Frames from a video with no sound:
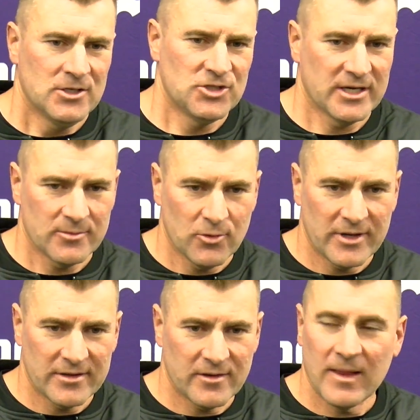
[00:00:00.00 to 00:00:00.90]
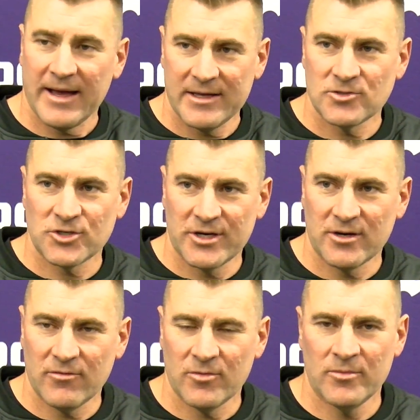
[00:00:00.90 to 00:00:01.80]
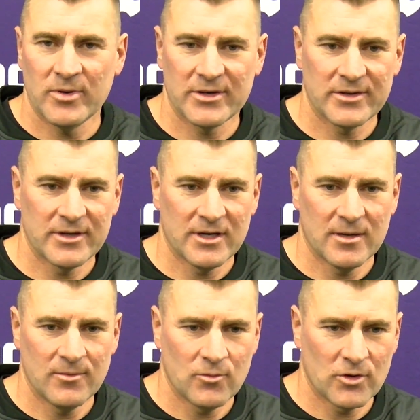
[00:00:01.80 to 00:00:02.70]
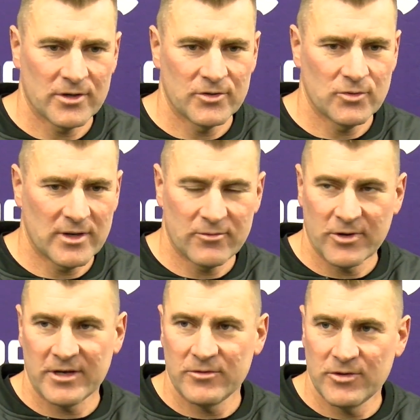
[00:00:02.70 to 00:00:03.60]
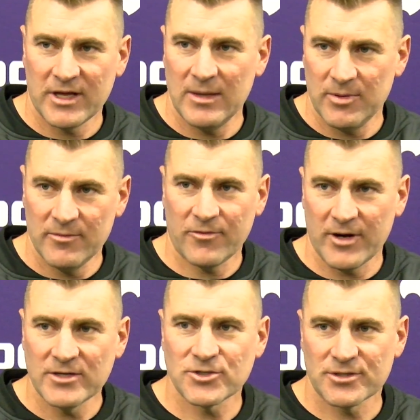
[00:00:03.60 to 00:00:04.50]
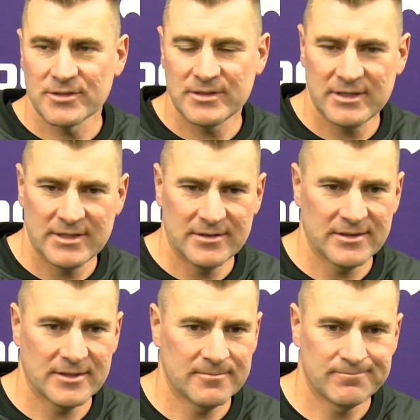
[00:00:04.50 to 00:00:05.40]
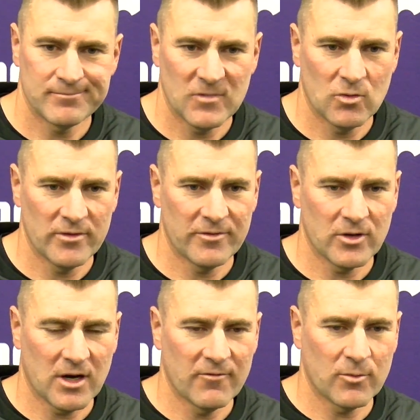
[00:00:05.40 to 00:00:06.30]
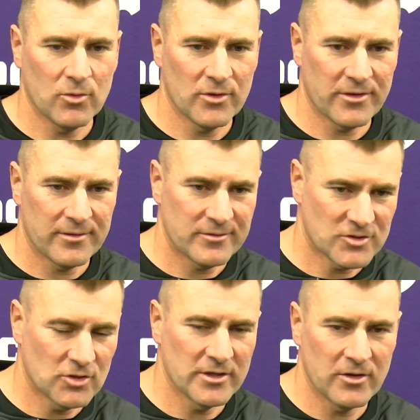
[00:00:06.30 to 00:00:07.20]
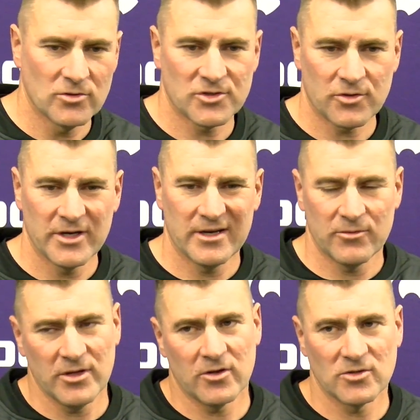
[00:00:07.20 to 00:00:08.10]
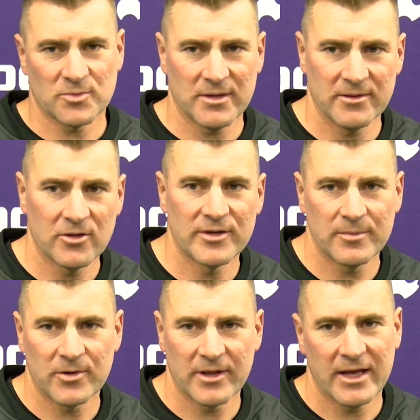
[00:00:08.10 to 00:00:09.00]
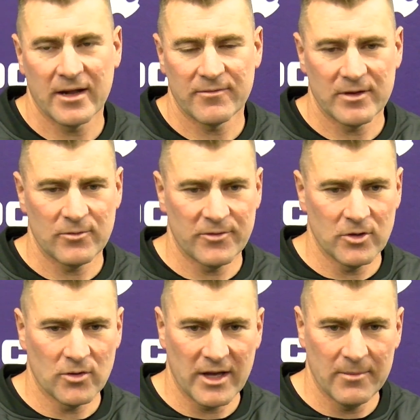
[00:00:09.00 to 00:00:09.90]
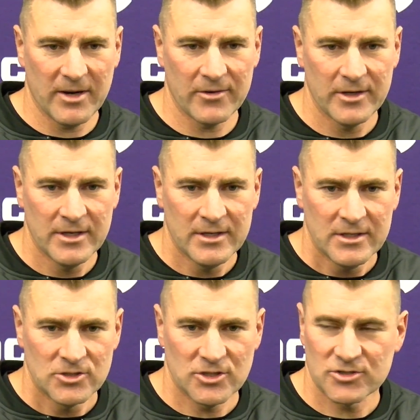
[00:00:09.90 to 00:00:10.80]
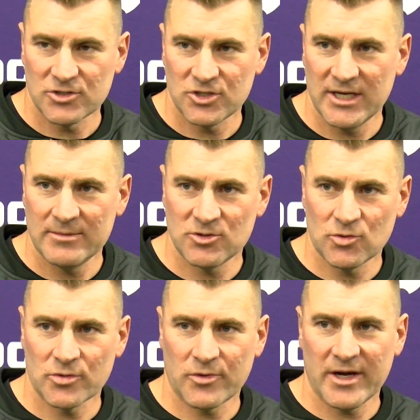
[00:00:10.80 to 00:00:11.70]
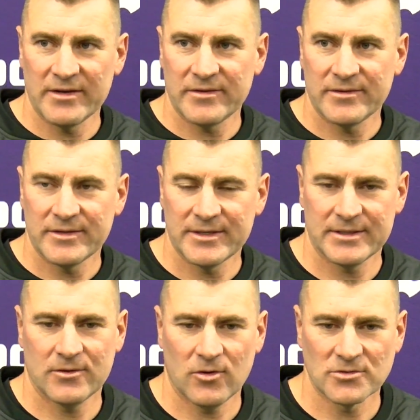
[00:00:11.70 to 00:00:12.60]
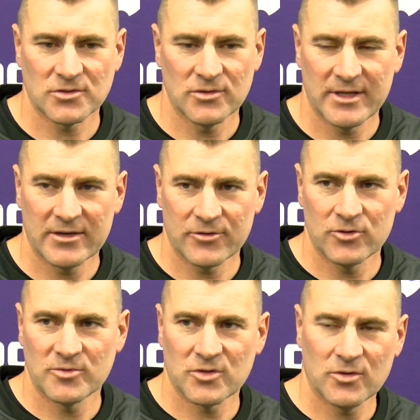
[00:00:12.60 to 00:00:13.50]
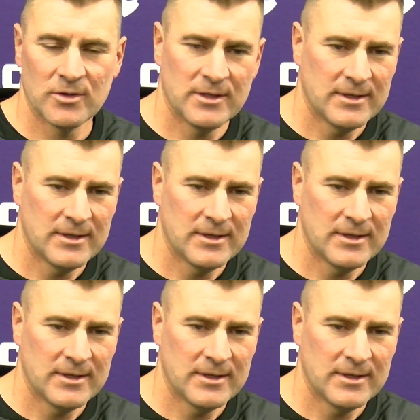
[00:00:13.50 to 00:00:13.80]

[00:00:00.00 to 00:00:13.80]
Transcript: Jacob will get the lion's share of them, but um, we're going to do whatever we can do to keep him fresh. And and um, you know, we feel comfortable with certainly those three, and it really goes probably a little deeper than that. I think we feel okay about Justice James, Jordan Wright, uh, also in that group. So